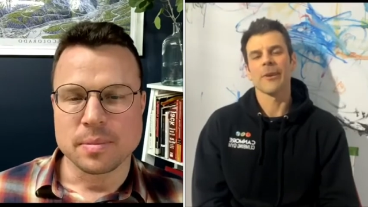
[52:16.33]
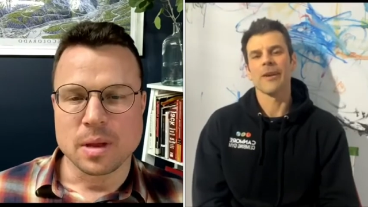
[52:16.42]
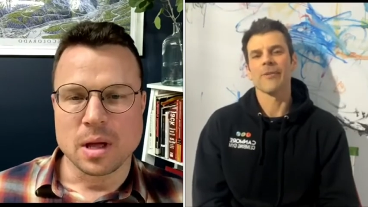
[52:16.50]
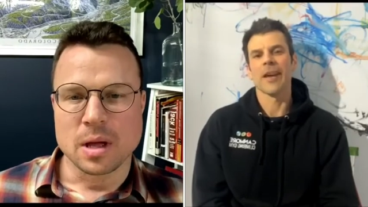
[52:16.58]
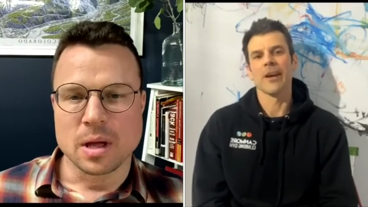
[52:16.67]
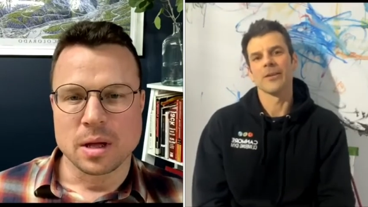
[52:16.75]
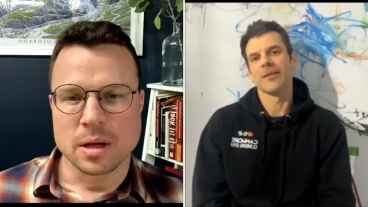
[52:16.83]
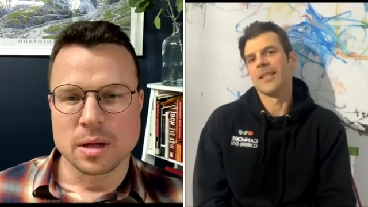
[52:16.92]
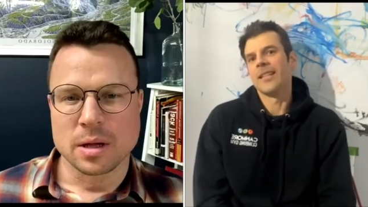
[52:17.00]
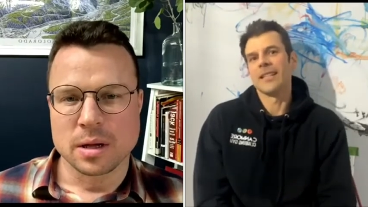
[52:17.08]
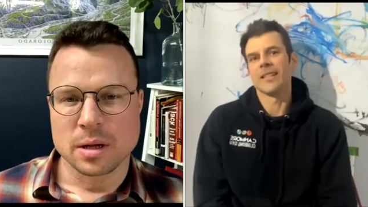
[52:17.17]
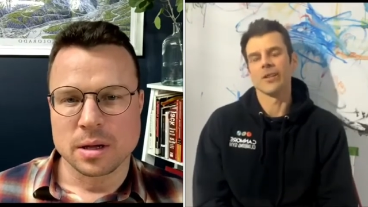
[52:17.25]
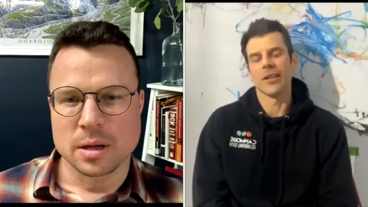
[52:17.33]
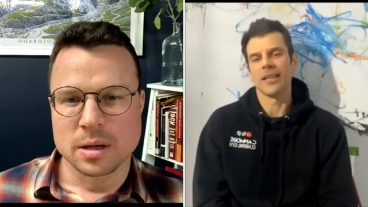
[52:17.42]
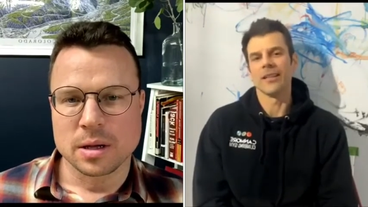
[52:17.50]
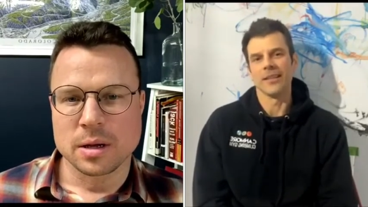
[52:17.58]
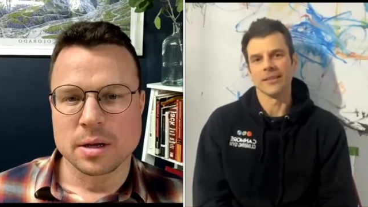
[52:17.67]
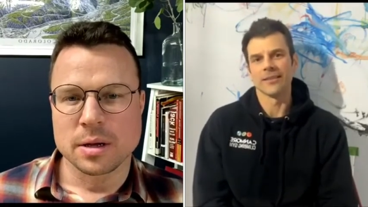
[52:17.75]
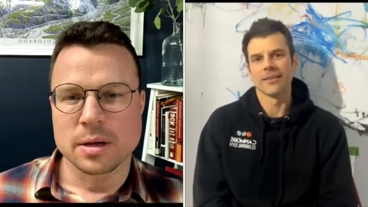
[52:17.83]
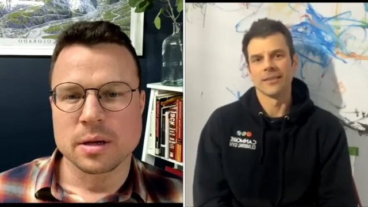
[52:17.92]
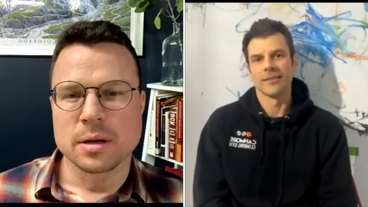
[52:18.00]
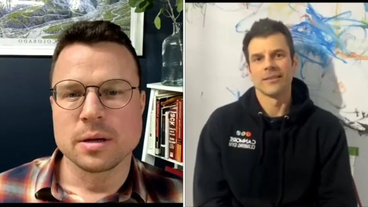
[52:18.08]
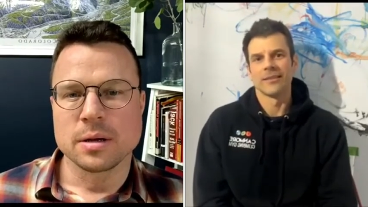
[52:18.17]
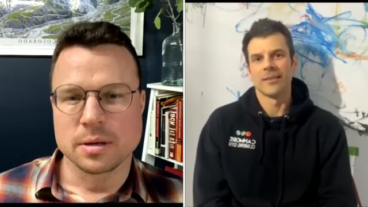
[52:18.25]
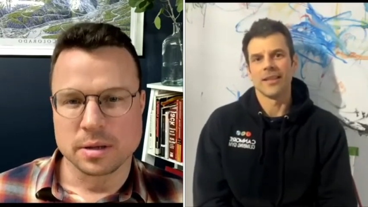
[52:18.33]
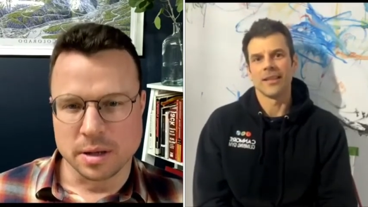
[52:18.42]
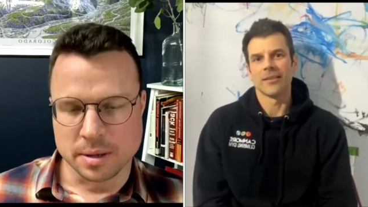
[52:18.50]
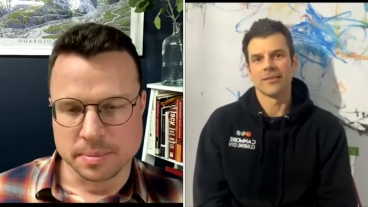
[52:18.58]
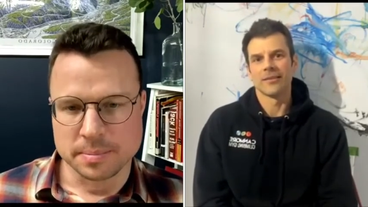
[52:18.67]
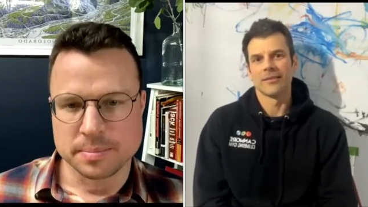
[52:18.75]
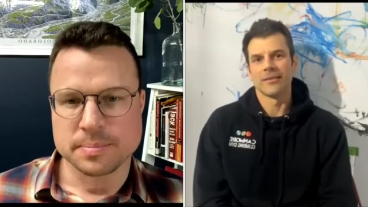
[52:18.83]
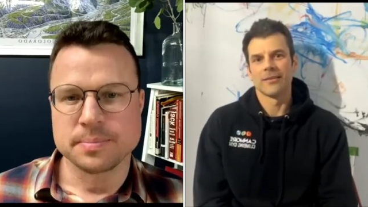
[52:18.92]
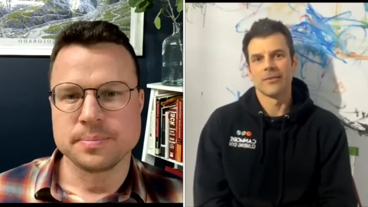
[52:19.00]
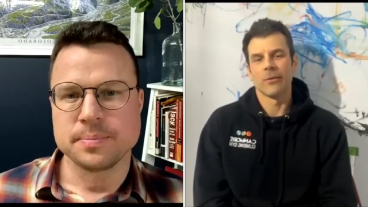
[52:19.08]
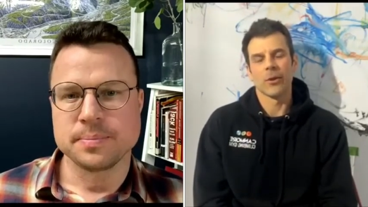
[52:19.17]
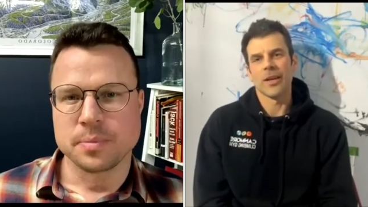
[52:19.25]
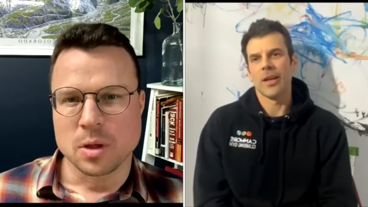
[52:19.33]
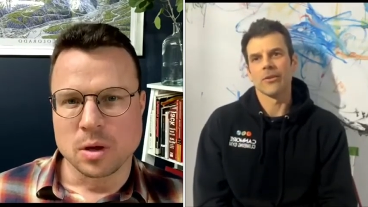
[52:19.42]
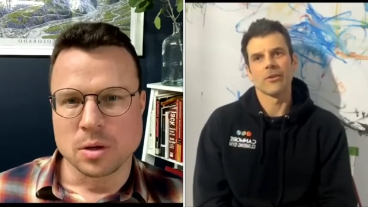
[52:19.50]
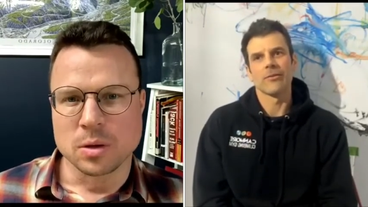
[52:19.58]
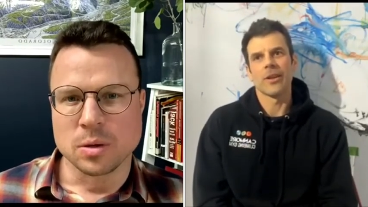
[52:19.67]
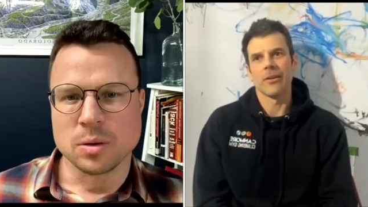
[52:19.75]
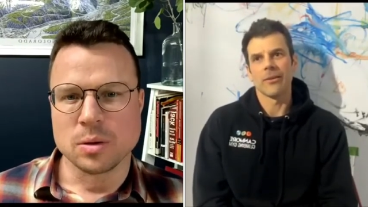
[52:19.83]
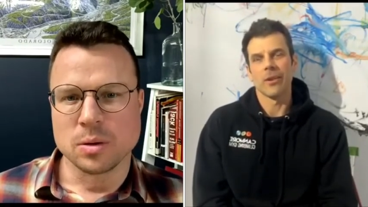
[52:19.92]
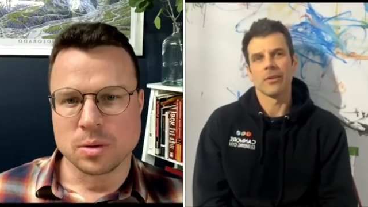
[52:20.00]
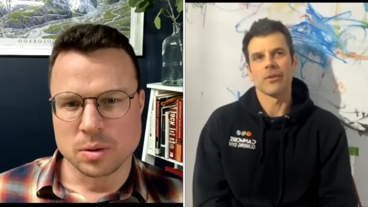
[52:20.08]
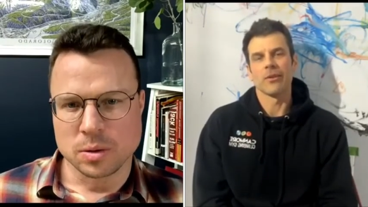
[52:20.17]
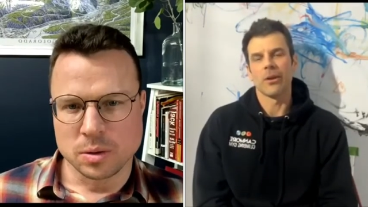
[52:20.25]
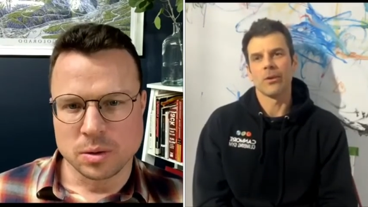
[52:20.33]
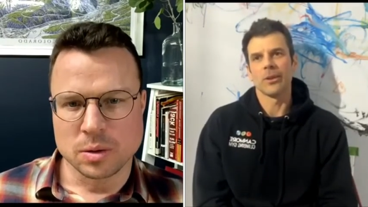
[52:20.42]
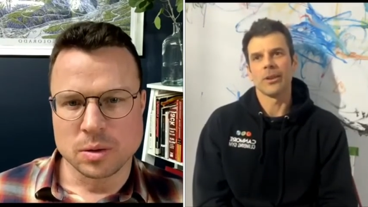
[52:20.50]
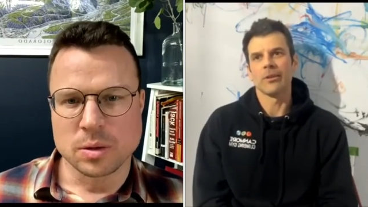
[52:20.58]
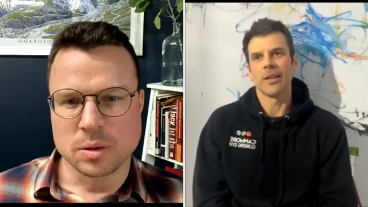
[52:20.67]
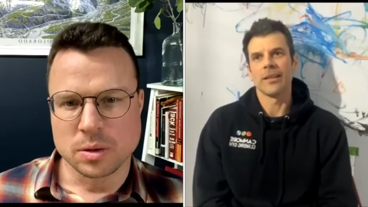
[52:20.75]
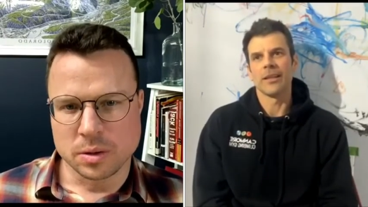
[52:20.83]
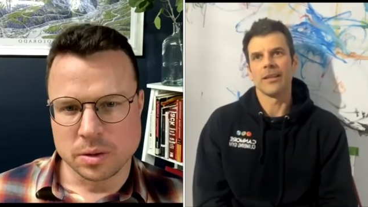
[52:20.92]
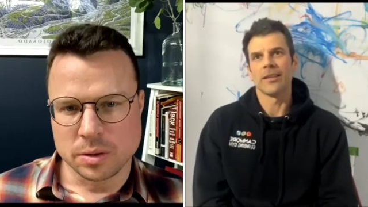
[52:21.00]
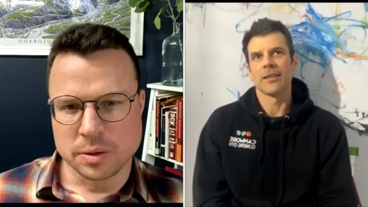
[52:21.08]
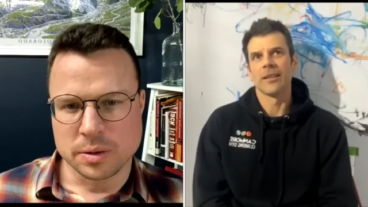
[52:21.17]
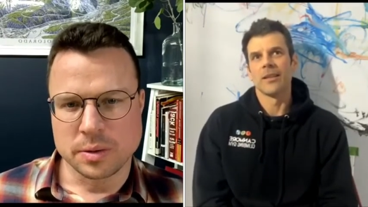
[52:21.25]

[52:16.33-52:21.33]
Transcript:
Speaker 1: thousand, and it's a great gun. yeah. yeah. 4,000, 5,000, they're all really great guns.